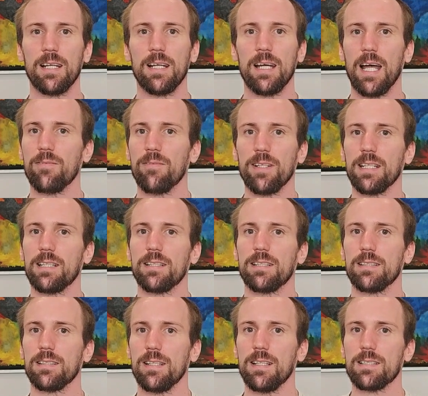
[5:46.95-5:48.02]
and we did
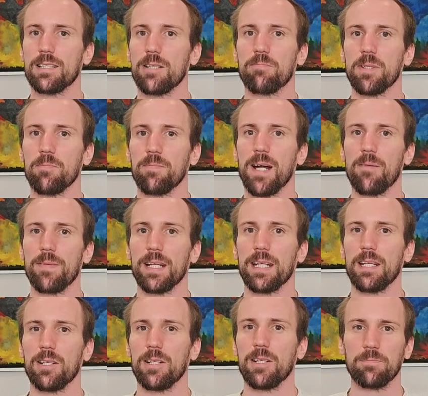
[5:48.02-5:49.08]
a simple
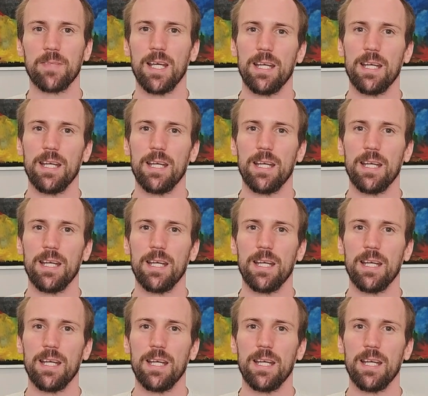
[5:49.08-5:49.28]
barbecue.